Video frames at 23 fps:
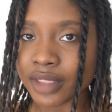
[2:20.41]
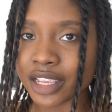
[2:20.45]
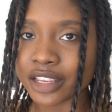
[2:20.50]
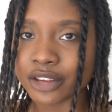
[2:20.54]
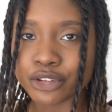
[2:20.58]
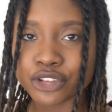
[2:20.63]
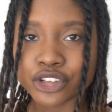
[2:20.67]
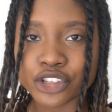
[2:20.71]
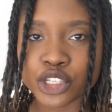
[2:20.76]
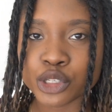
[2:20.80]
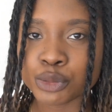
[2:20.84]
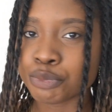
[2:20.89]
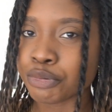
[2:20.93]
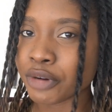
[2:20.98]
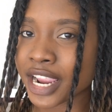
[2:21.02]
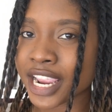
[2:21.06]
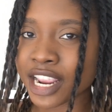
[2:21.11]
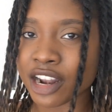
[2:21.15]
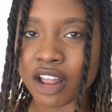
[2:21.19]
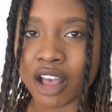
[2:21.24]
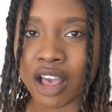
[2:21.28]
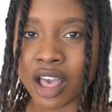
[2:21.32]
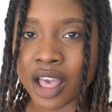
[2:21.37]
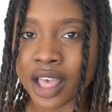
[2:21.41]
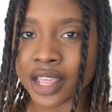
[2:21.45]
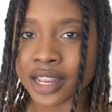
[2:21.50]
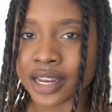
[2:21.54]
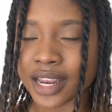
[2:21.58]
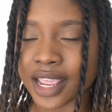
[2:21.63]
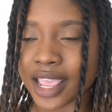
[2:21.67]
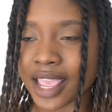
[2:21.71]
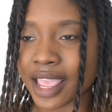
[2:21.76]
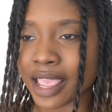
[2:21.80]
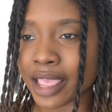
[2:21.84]
You just spray it
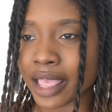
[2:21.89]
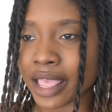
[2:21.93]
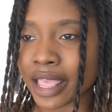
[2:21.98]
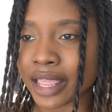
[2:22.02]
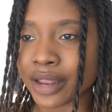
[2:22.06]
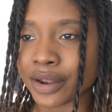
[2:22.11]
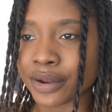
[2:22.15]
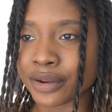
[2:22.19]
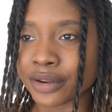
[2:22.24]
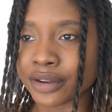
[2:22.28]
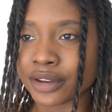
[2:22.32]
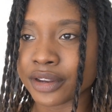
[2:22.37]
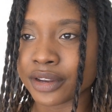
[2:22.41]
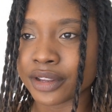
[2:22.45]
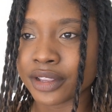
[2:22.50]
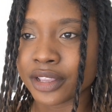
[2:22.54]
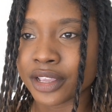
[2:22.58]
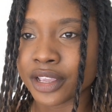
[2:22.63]
on and